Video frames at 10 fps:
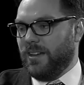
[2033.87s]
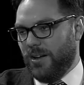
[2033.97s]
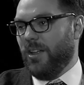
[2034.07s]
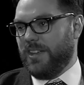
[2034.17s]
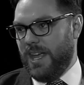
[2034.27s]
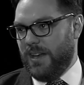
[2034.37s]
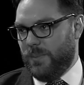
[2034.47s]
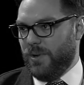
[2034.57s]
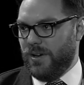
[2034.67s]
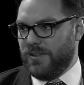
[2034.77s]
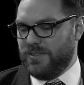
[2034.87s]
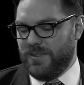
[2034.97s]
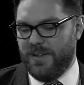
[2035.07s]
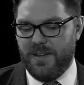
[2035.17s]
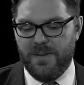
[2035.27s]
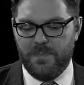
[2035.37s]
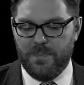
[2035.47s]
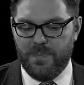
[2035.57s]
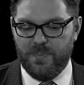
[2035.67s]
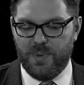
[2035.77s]
and all the candy bars.
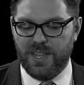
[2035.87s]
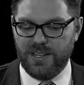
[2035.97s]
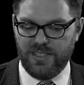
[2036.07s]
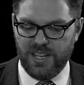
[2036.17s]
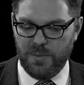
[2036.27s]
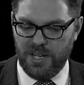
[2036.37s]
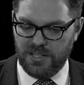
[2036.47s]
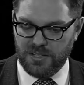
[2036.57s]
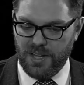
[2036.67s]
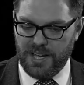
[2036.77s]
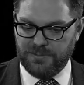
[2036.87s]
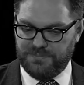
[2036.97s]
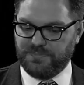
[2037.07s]
But then you think about it and you're like,